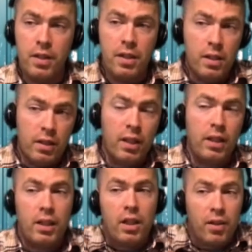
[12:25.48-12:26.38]
Then
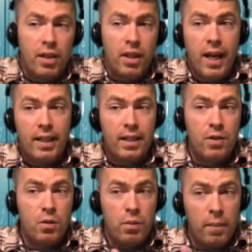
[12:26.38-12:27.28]
carried that
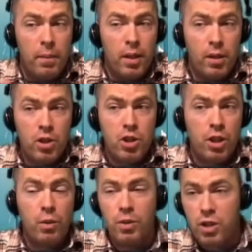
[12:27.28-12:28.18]
into my marriage
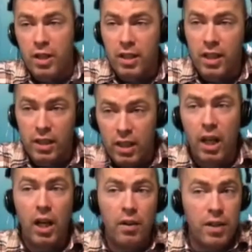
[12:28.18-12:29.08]
junk, which I then
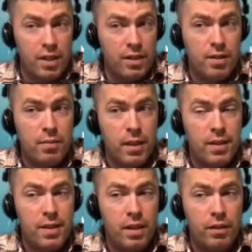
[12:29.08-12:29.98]
carried into
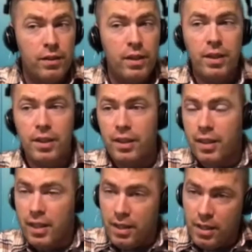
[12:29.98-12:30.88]
myself,
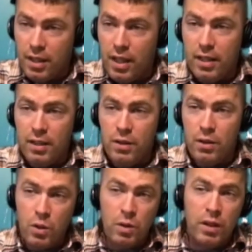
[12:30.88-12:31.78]
and then
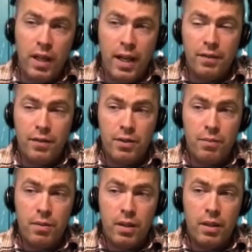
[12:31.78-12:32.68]
doing that
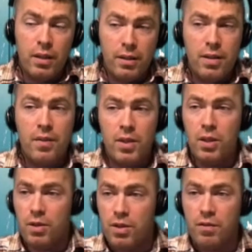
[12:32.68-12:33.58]
for 7
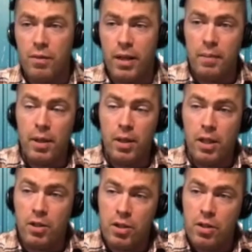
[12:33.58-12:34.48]
years of my
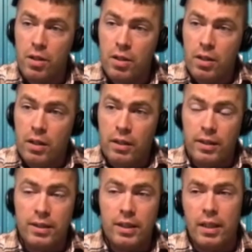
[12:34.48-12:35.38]
marriage. The
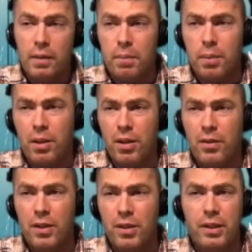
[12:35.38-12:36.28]
second part of
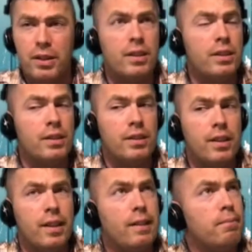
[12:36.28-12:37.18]
it is that